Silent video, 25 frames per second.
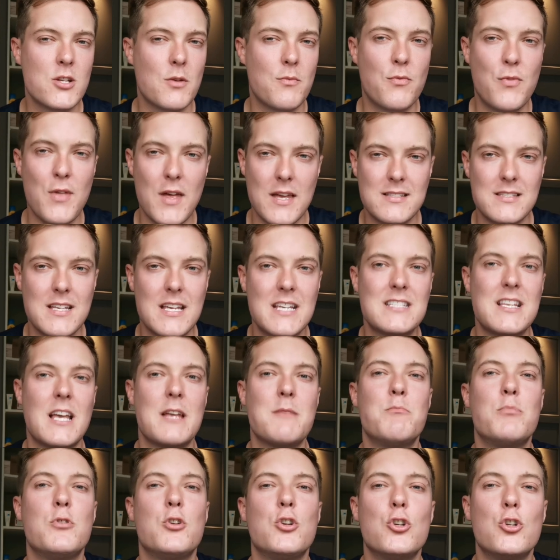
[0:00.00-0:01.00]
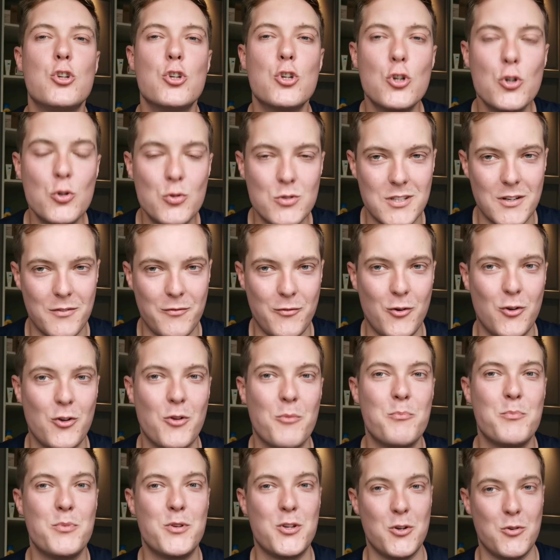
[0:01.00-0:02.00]
So this is a
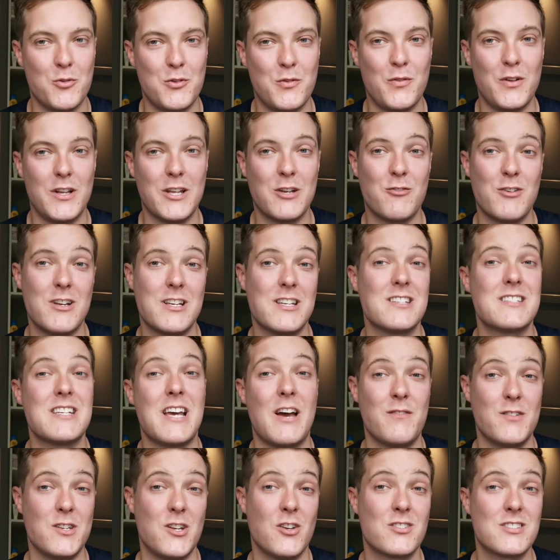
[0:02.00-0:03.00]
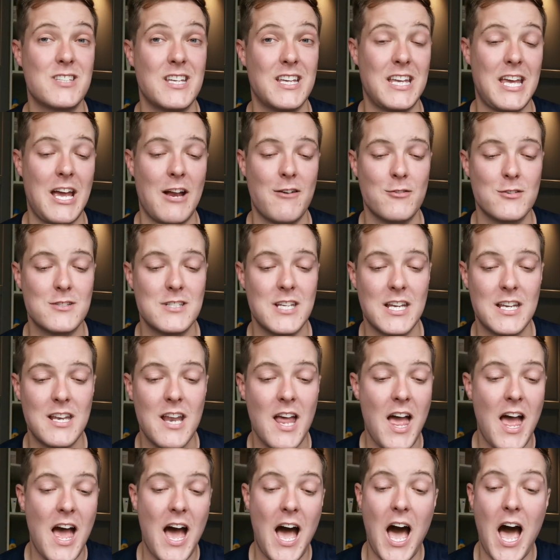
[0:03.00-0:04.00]
beautiful, beautiful ingredient to have in your skincare
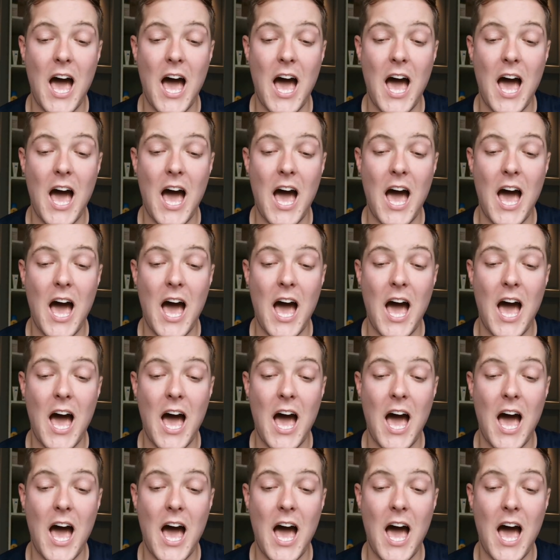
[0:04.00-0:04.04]
routine,